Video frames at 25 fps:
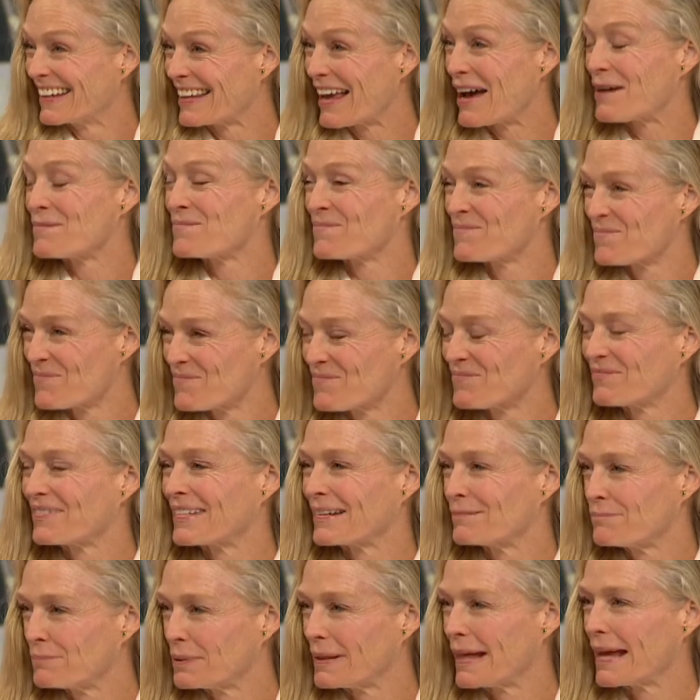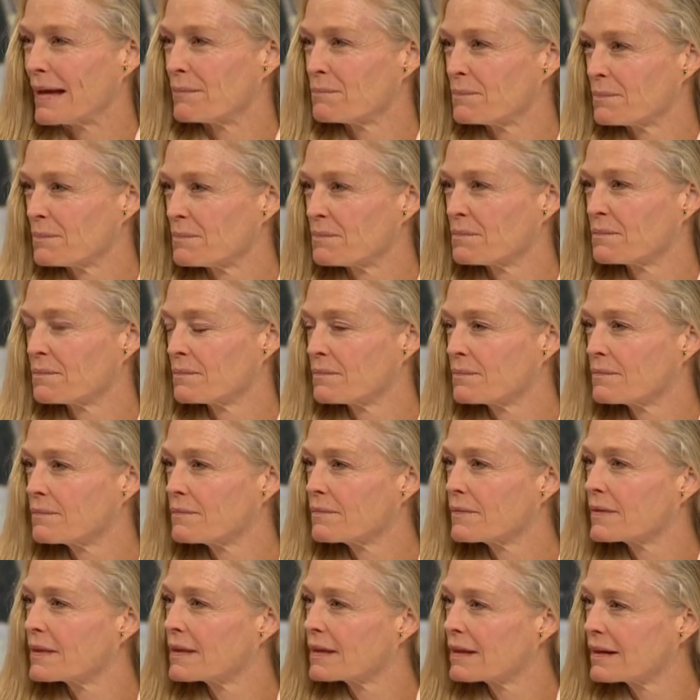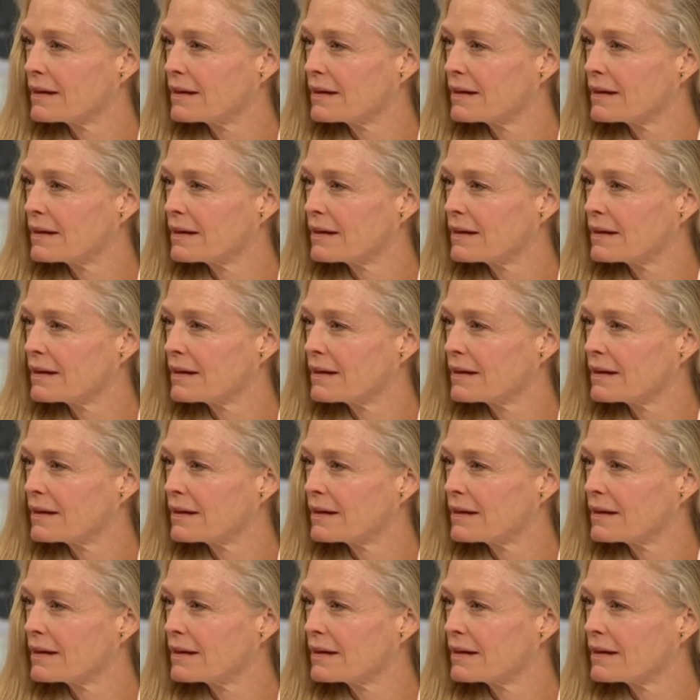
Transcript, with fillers: Yep. so, do you, do you, eat any